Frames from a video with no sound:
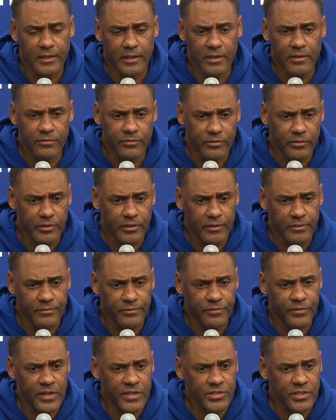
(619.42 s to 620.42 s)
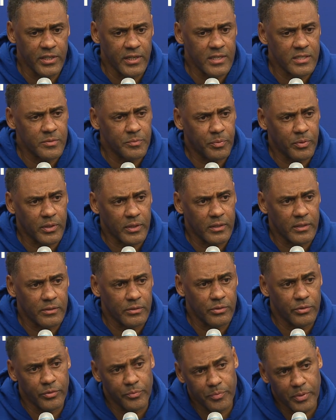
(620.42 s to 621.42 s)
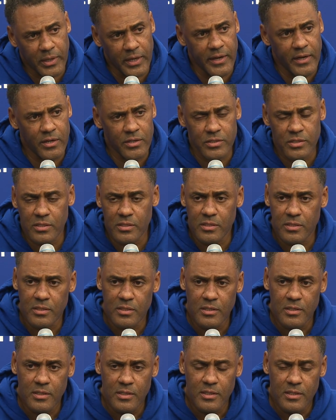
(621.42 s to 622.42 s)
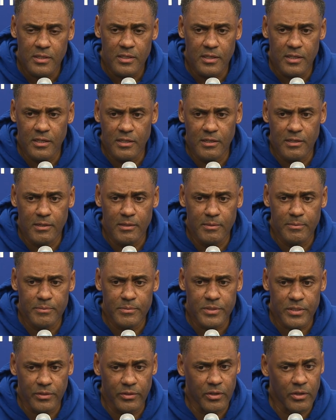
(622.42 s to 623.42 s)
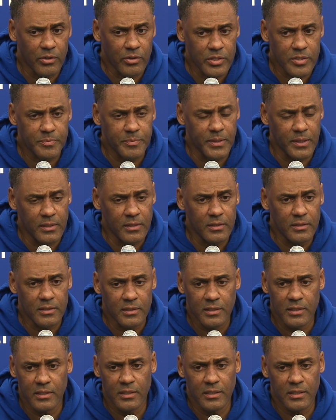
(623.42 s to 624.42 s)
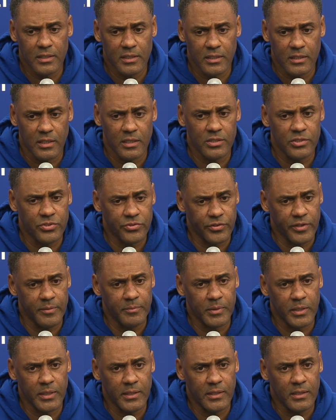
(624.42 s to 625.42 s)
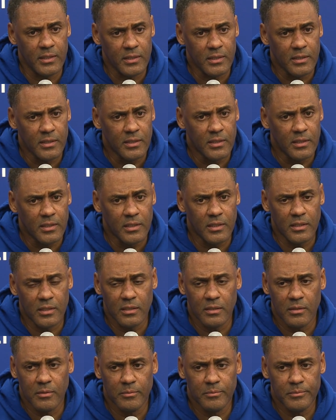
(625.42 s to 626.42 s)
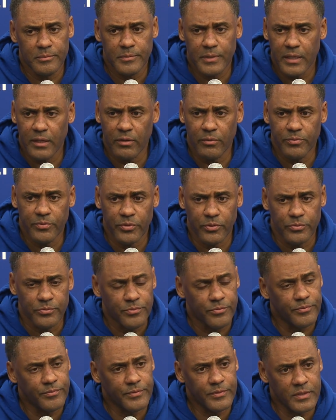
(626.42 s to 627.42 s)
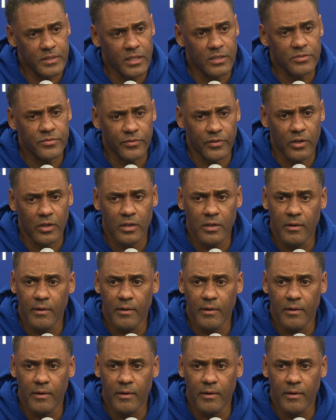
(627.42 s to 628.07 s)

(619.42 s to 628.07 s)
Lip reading: and vision as on players. So no, it's been extremely helpful thus far.